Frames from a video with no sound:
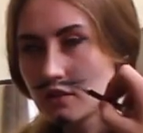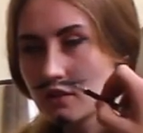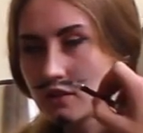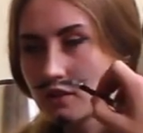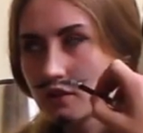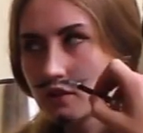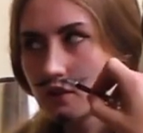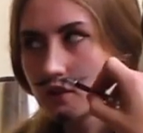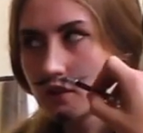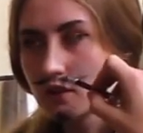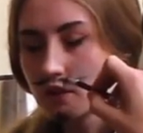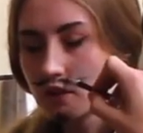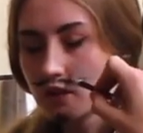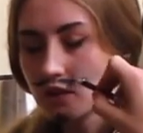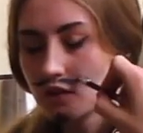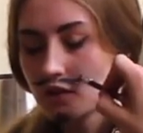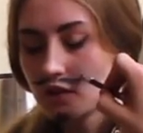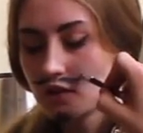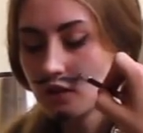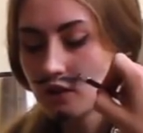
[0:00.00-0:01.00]

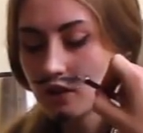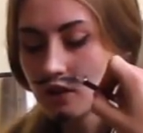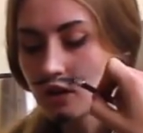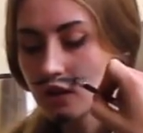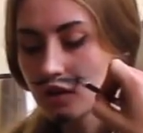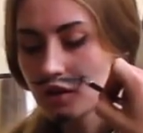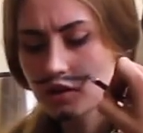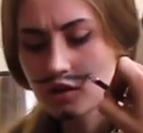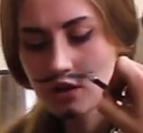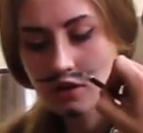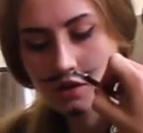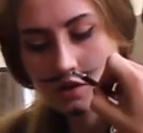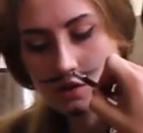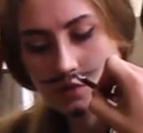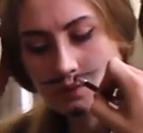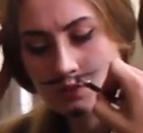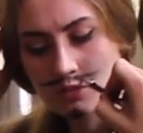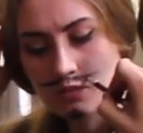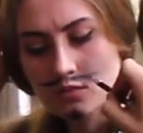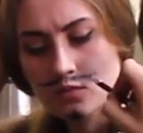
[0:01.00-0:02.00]

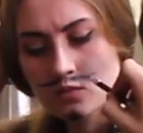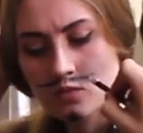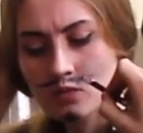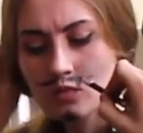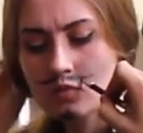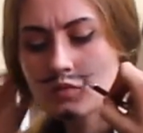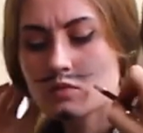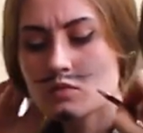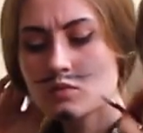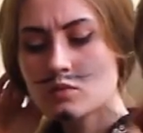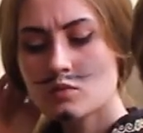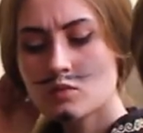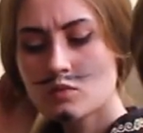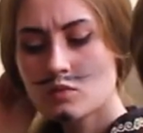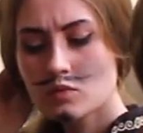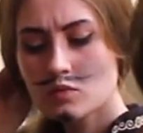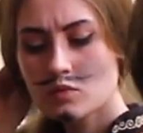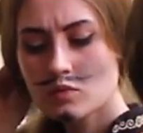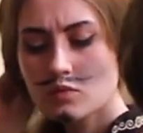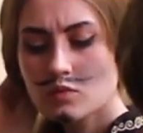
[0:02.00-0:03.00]

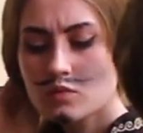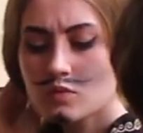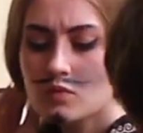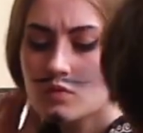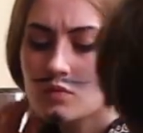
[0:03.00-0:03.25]
No words are spoken by the person on screen.